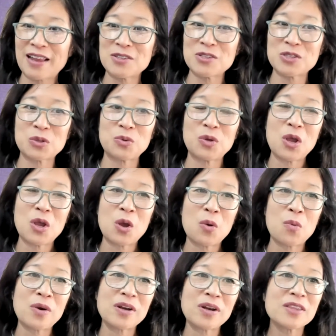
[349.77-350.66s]
So
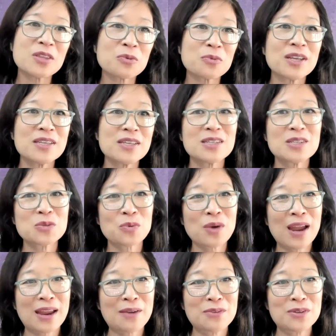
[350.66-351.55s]
one of the reasons
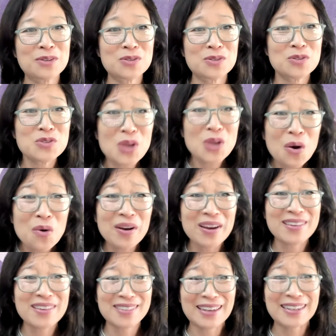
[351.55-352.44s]
why I was so
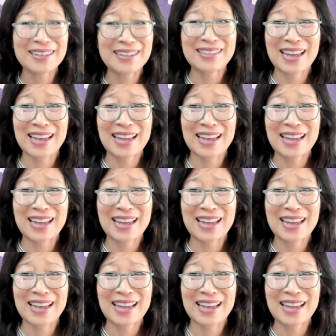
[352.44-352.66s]
excited to